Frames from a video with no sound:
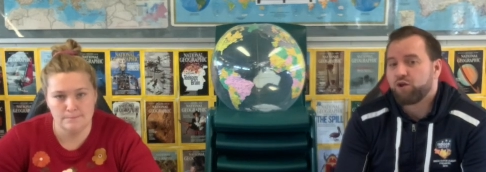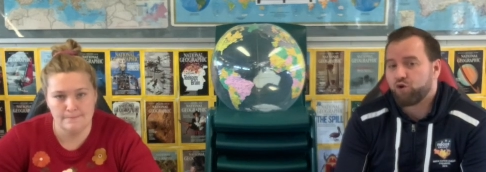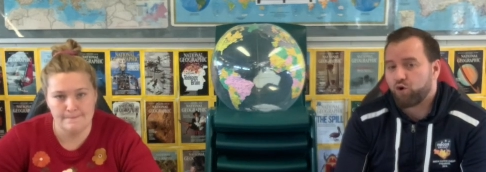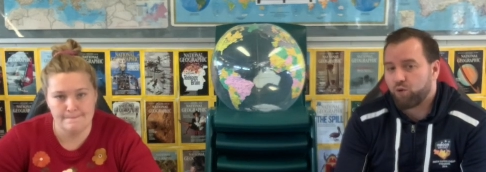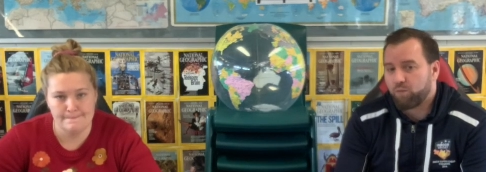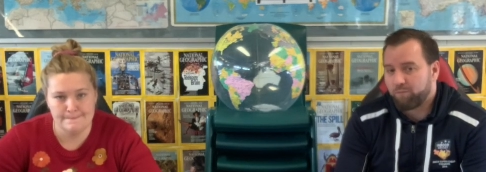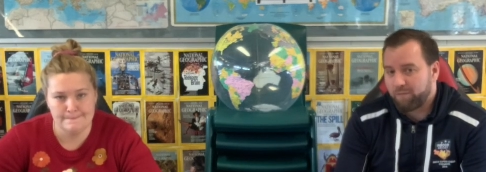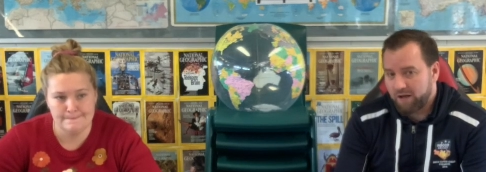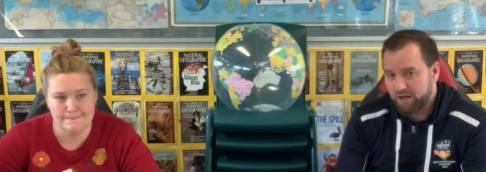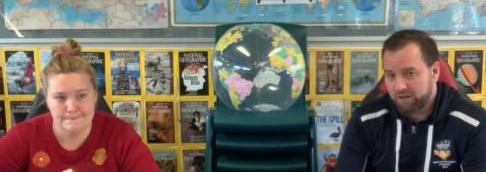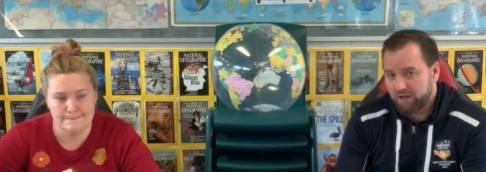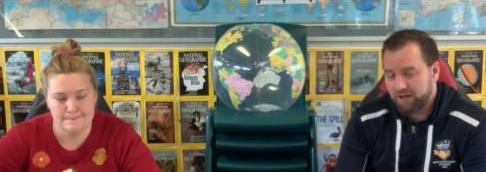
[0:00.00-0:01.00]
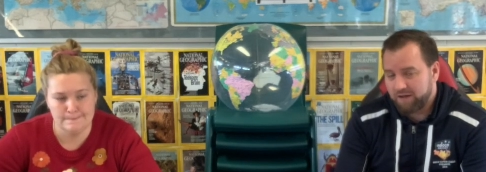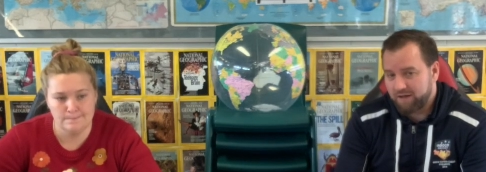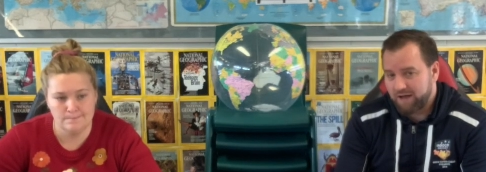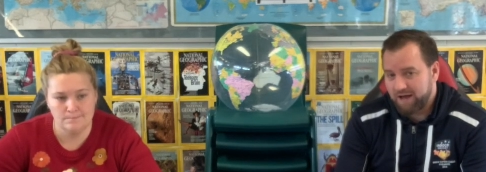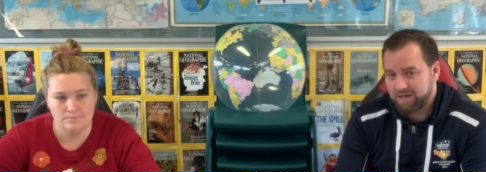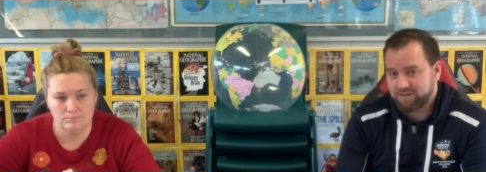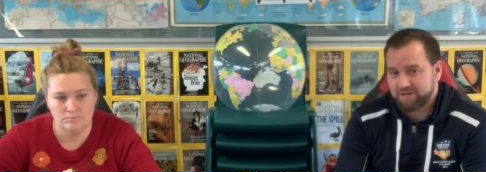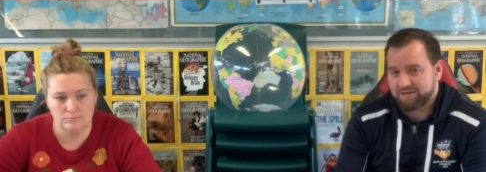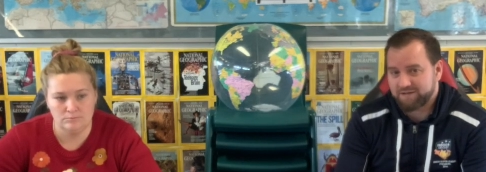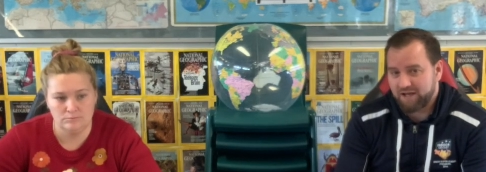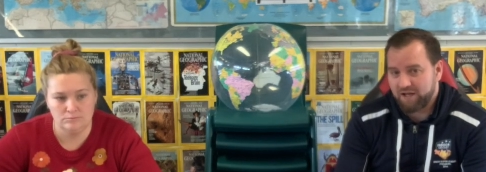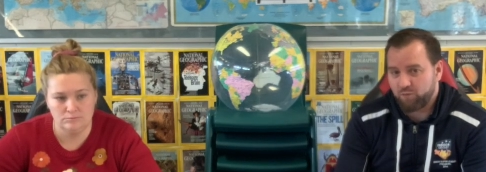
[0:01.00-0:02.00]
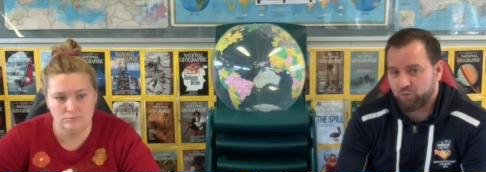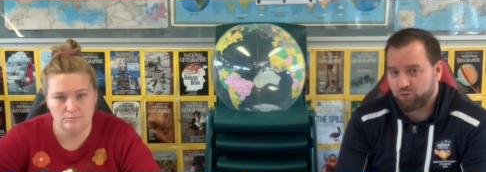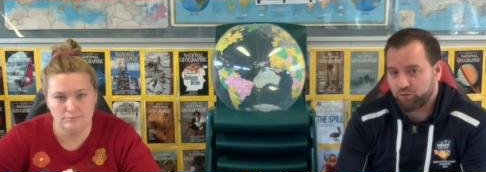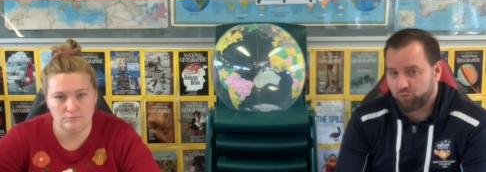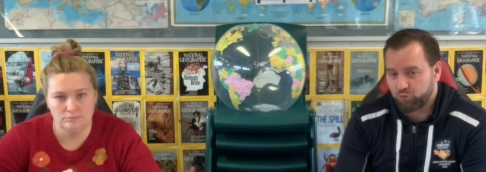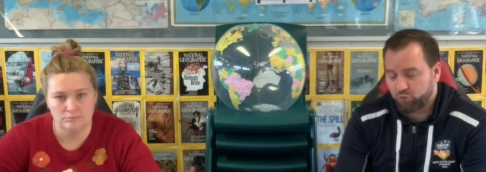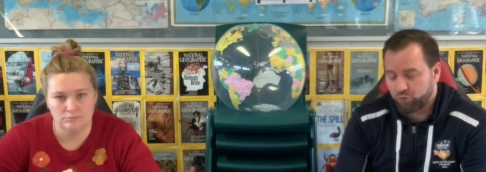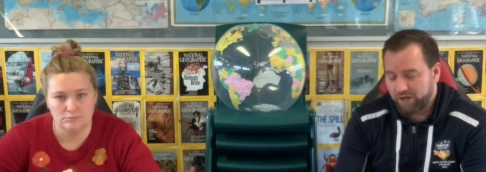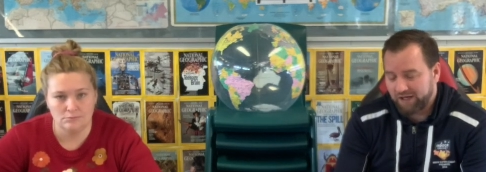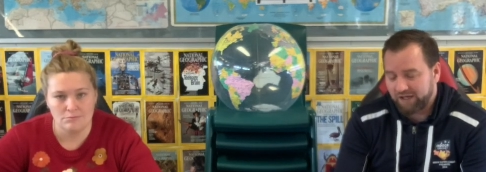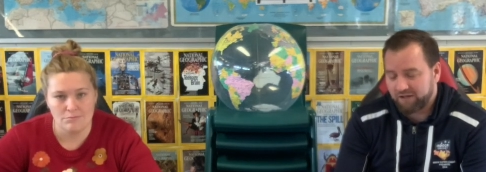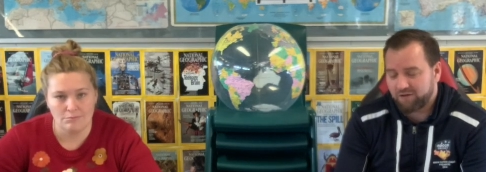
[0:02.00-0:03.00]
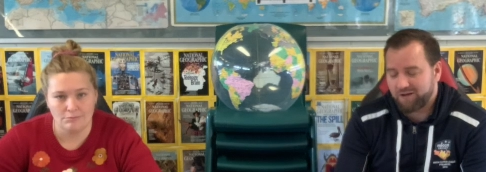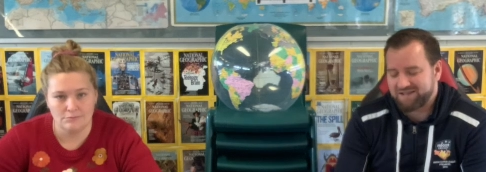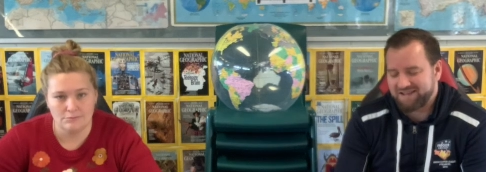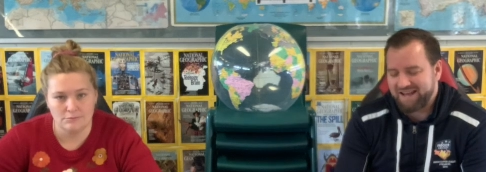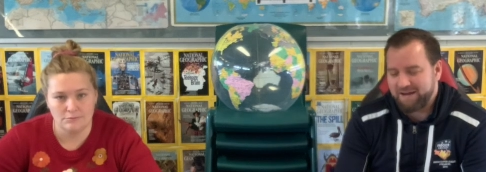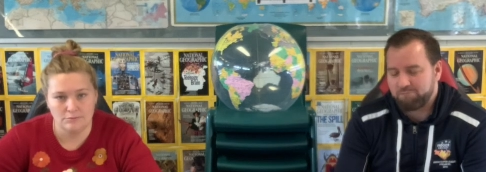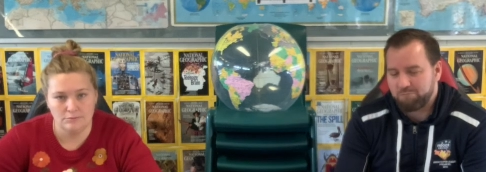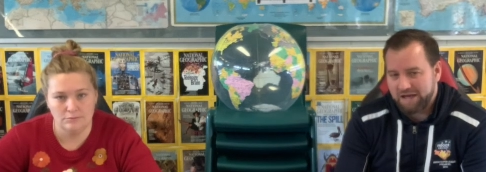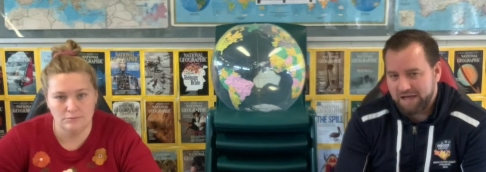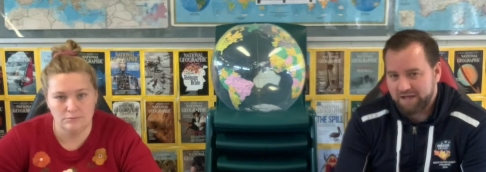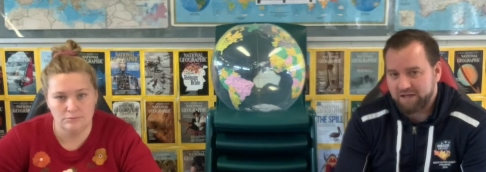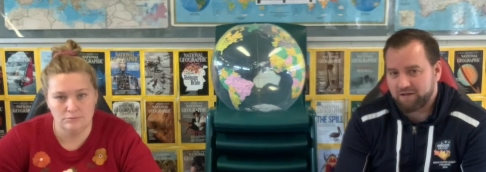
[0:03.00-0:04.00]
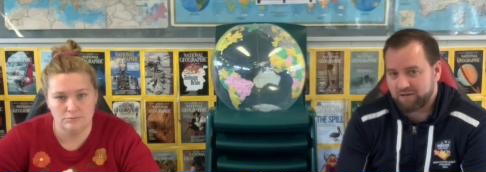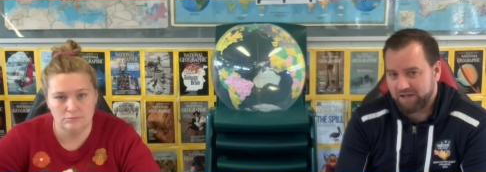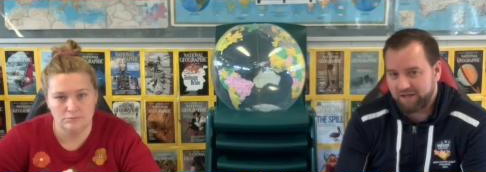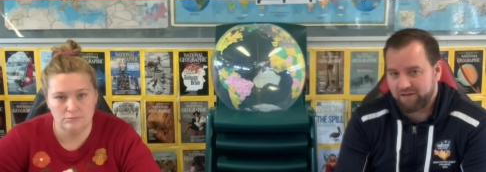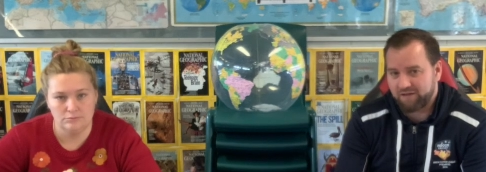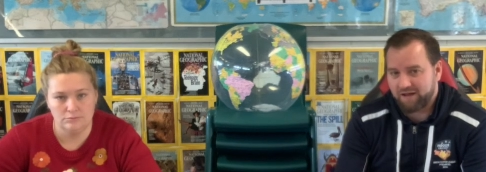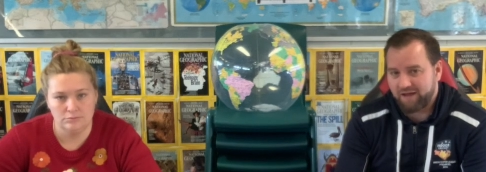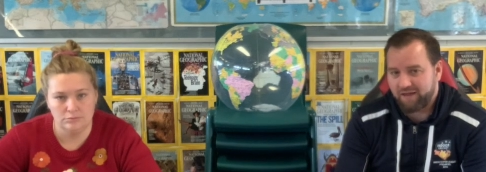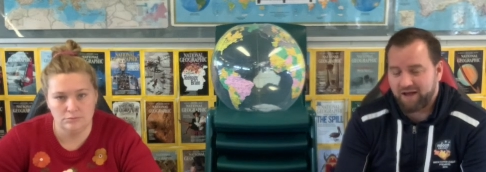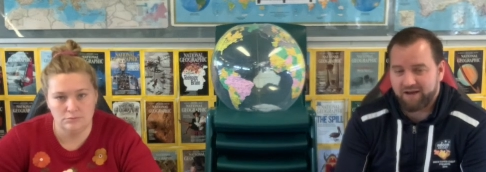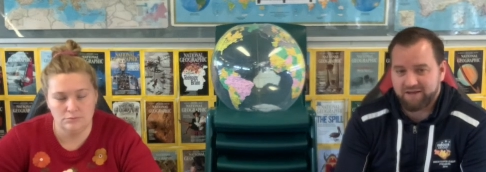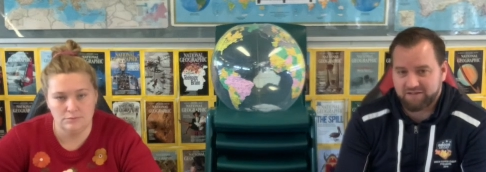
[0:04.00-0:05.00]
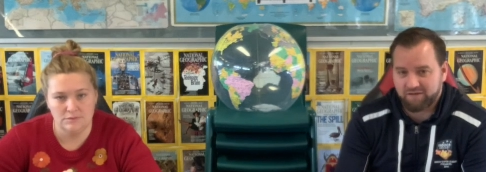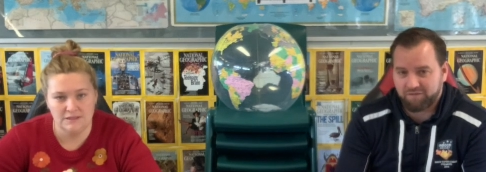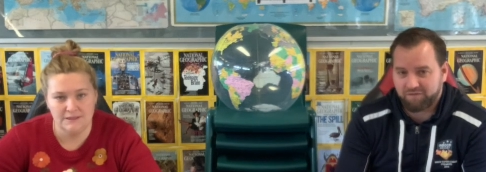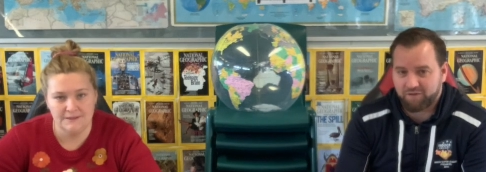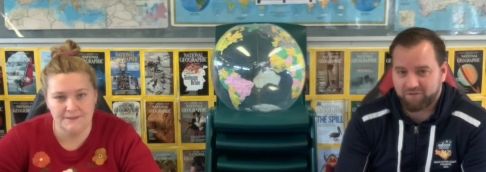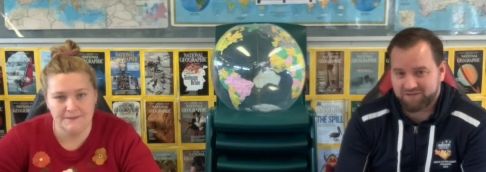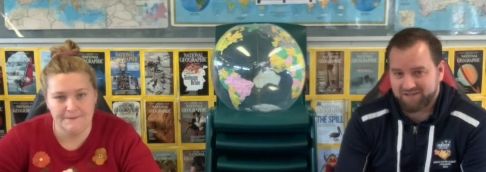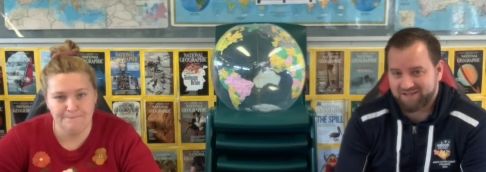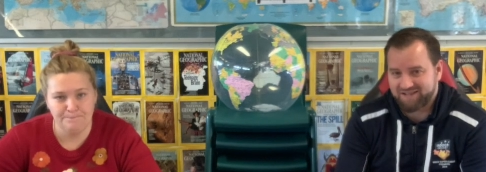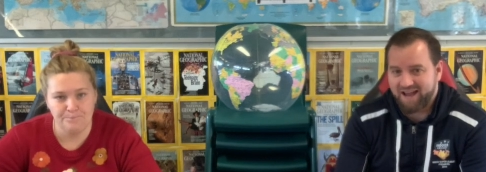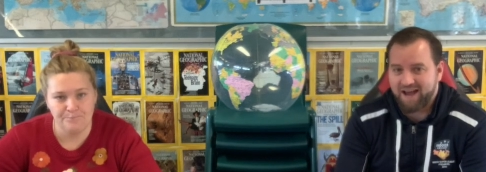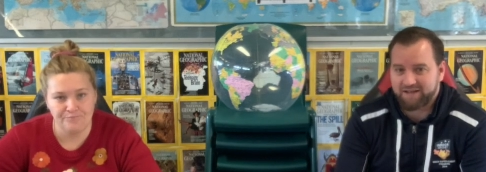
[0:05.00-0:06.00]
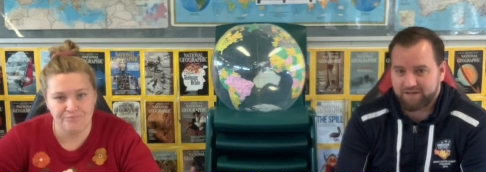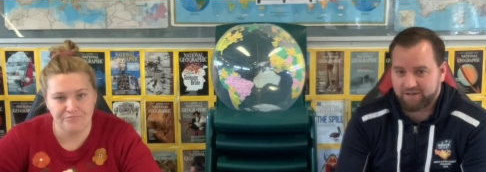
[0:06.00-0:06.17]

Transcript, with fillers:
Speaker 1: your marker in the HSC will recognize immediately that that is a false stat.